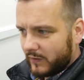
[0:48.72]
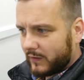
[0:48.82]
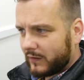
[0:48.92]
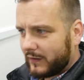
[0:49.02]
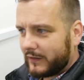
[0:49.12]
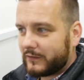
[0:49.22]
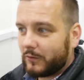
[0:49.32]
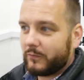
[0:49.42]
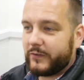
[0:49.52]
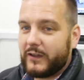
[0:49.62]
and I
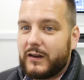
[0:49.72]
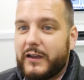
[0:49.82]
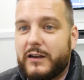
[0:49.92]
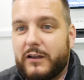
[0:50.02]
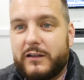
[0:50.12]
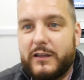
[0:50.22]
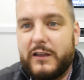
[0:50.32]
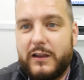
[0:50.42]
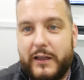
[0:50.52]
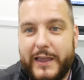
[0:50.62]
don't feel I look
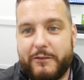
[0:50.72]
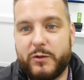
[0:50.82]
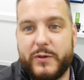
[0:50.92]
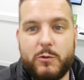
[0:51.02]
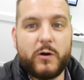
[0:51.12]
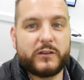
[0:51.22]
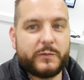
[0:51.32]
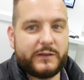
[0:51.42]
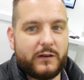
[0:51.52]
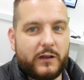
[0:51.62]
like everybody wants
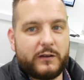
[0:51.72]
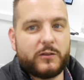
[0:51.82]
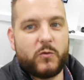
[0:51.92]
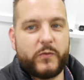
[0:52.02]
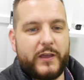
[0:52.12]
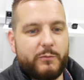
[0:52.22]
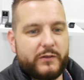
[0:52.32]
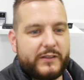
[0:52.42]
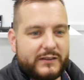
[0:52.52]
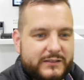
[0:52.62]
me to look and don't fit in
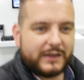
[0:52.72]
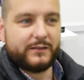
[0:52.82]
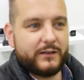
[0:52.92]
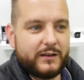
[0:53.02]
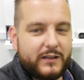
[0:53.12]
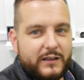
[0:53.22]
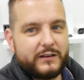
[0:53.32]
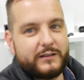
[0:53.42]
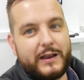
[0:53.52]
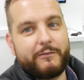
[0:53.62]
with that standard
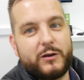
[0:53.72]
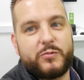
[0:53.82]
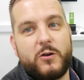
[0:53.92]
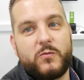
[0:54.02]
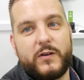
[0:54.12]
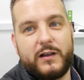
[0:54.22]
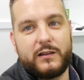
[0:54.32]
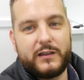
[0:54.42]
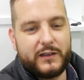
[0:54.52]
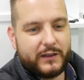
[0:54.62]
generic
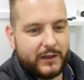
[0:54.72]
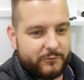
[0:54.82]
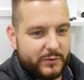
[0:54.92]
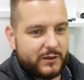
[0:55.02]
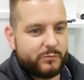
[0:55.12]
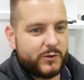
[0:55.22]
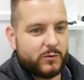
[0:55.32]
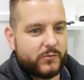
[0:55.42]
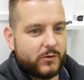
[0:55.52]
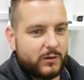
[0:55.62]
profile of being
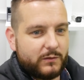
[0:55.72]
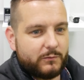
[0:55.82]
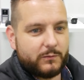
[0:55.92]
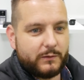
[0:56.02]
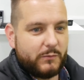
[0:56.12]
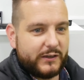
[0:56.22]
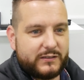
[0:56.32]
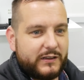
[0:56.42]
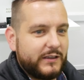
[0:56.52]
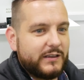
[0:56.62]
beautiful,
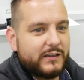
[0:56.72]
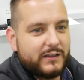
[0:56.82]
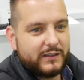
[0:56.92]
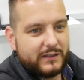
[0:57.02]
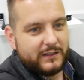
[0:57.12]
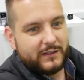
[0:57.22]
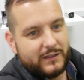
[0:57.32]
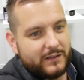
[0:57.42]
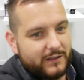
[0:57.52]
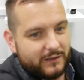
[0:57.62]
muscly,
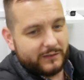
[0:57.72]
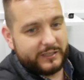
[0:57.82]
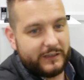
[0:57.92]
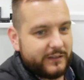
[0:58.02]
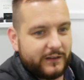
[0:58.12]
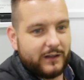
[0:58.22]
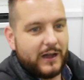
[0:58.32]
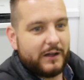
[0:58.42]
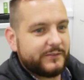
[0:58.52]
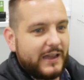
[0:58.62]
t-shirt
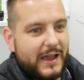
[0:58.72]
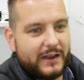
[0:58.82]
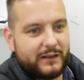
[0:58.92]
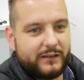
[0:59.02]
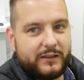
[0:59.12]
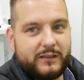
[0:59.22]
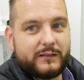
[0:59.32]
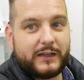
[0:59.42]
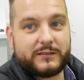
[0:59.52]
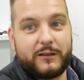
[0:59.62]
off, tanned.
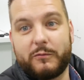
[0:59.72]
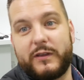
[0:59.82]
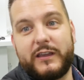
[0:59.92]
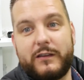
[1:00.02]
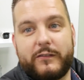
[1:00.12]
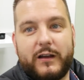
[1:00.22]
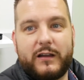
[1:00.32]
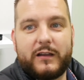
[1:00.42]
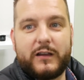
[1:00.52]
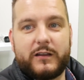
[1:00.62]
That's not me
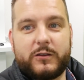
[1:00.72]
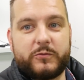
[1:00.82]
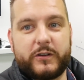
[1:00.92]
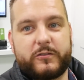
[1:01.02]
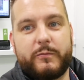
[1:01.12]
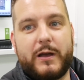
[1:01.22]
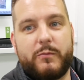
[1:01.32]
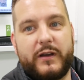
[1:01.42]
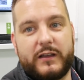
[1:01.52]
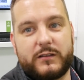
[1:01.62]
either. So just
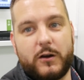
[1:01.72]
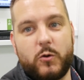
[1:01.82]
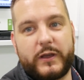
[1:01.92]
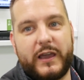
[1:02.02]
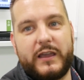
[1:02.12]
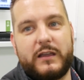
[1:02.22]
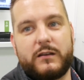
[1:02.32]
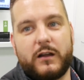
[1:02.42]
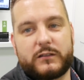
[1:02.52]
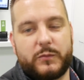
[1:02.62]
remember, it's okay
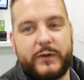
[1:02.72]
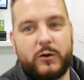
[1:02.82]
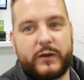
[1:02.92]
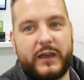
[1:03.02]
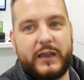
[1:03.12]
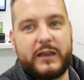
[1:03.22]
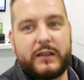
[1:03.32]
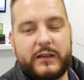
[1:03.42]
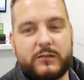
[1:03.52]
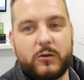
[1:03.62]
not to be okay. There's